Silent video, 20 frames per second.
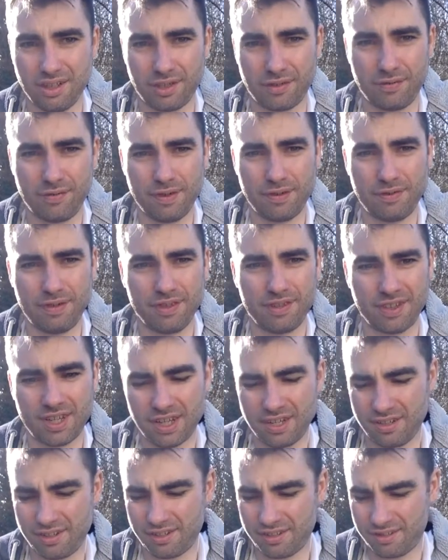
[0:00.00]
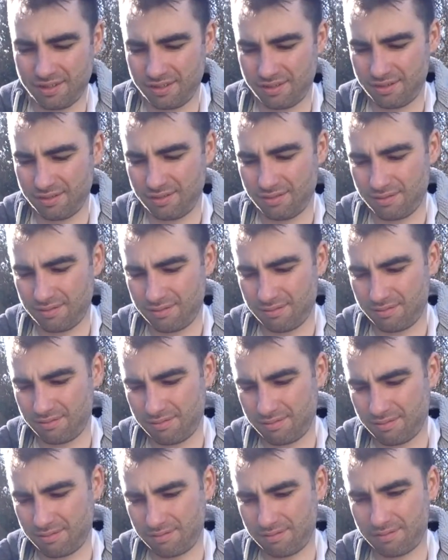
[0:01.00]
like 50 cent
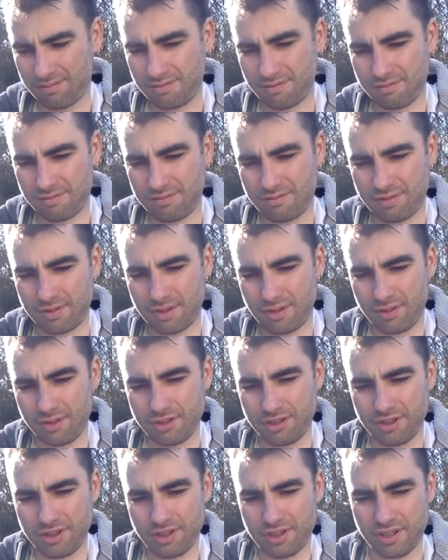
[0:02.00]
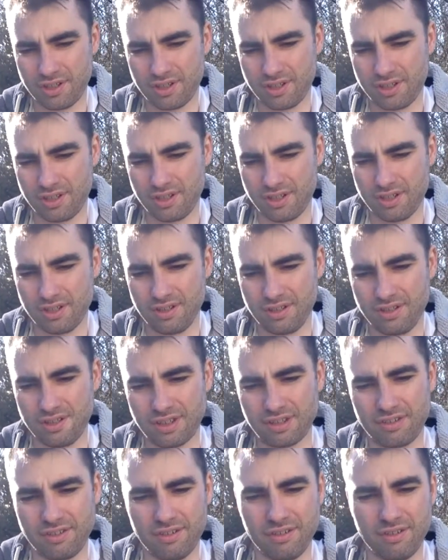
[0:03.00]
for 100. This
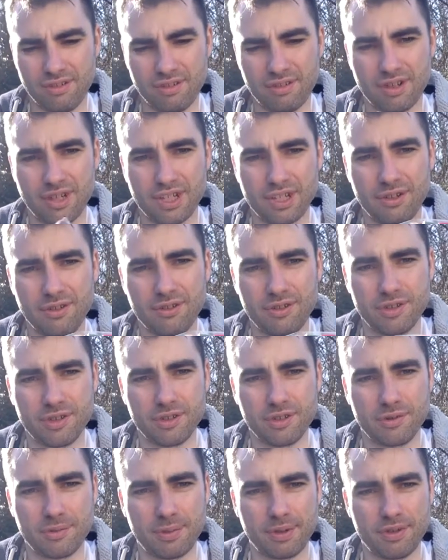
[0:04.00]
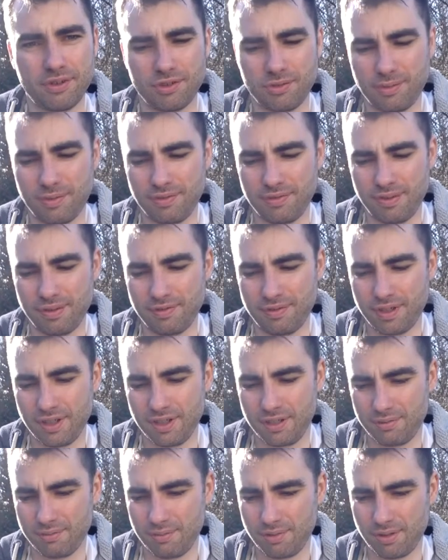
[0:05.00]
actually doesn't look like 100, this might just be 50,
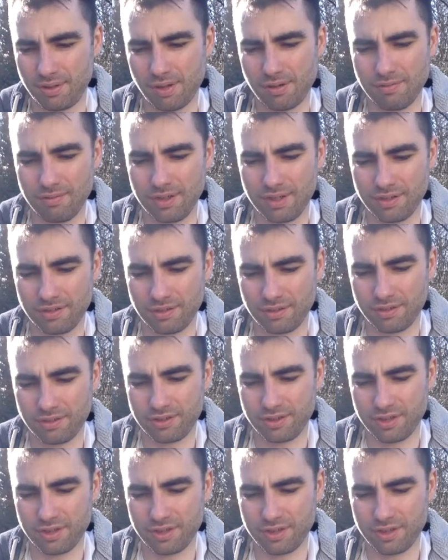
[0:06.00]
but hopefully it's